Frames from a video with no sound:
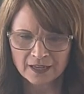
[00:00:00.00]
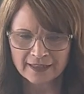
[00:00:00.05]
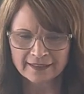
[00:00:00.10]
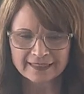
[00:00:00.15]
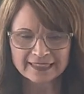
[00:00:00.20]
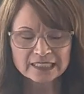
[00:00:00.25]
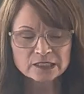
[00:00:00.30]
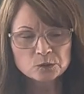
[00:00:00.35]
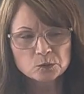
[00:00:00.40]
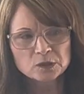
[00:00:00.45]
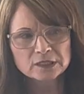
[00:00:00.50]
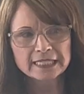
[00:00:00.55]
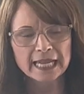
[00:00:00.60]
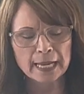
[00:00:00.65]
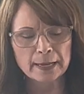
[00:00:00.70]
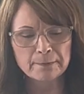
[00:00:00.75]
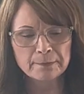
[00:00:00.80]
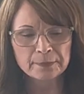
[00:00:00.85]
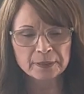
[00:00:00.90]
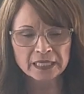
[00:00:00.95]
This was
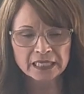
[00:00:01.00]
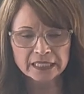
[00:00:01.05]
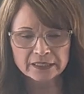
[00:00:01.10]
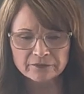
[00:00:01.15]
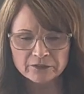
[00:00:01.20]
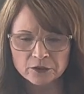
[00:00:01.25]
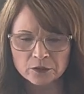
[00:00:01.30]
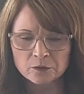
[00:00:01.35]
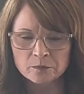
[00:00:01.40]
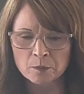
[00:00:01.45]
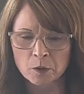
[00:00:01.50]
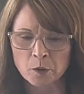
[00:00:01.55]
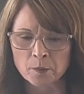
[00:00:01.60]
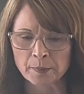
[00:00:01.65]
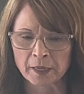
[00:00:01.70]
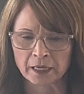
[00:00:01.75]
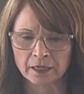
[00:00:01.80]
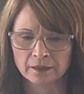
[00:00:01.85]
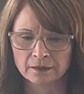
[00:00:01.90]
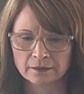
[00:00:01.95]
a pivotal
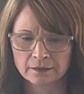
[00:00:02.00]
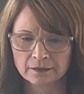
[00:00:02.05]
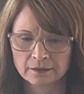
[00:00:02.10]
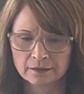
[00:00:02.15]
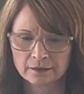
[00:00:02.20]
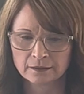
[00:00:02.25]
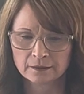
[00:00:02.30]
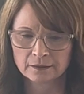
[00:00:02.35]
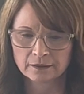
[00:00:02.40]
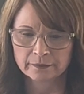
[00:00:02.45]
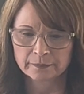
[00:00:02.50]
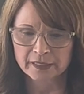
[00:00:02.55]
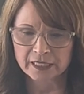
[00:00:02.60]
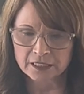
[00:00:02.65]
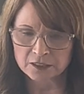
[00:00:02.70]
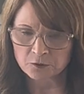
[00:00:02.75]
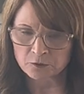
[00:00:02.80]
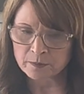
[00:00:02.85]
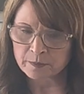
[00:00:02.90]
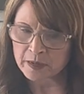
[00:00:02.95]
moment.
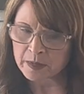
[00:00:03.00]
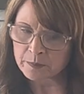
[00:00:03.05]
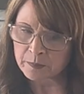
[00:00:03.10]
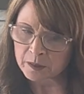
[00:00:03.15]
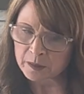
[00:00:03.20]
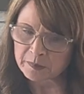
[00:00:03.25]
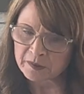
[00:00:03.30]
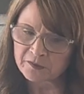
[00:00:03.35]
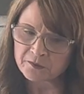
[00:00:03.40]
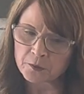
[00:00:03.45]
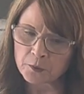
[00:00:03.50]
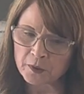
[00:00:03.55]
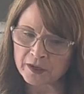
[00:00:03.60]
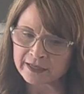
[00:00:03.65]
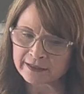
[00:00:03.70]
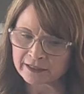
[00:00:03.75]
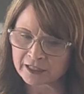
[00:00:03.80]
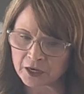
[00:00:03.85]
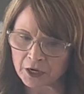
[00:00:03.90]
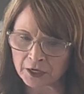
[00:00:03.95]
Because remember, before
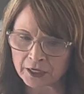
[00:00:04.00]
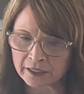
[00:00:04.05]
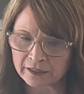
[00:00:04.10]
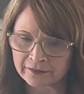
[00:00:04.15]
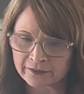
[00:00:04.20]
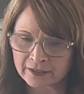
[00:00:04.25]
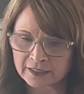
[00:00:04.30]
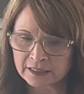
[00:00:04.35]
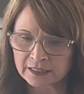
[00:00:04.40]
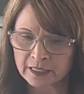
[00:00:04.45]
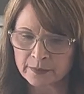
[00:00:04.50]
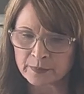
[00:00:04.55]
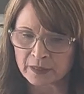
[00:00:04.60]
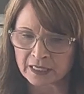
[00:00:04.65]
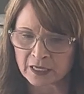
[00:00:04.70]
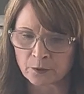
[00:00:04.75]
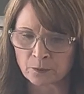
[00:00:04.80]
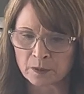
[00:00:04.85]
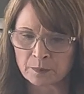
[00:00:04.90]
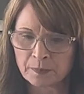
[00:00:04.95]
in the Garden of
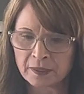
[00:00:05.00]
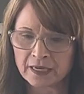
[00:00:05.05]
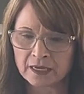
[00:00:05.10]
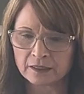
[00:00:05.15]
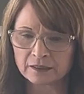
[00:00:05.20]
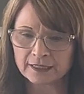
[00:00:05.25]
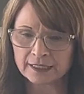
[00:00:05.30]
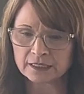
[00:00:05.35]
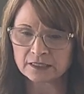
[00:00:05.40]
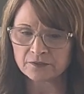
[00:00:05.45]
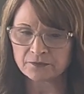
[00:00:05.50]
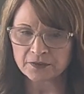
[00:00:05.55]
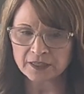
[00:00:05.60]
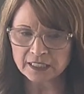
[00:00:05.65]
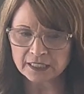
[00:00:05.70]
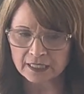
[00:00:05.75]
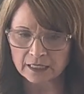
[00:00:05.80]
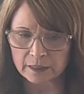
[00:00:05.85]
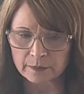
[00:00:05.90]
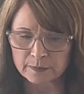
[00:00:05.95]
Gethsemane, when Peter had
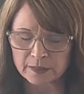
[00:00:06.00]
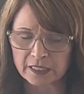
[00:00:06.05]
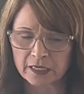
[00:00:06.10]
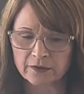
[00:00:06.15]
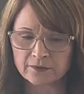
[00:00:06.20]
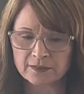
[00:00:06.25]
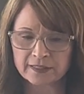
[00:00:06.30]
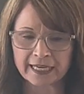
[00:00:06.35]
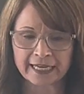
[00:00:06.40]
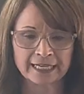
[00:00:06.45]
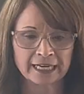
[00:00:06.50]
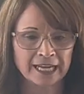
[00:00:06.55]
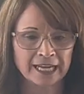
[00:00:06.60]
defended himself, saying,